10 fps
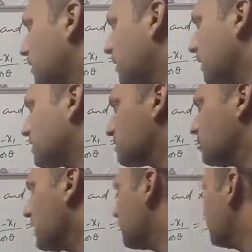x
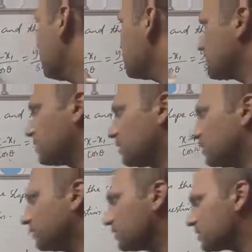minus,
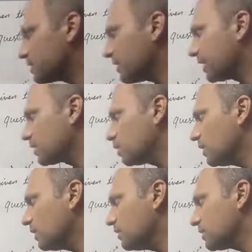this is
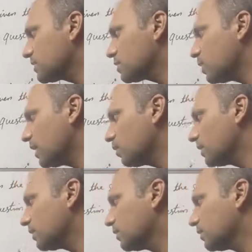x1, this is y1.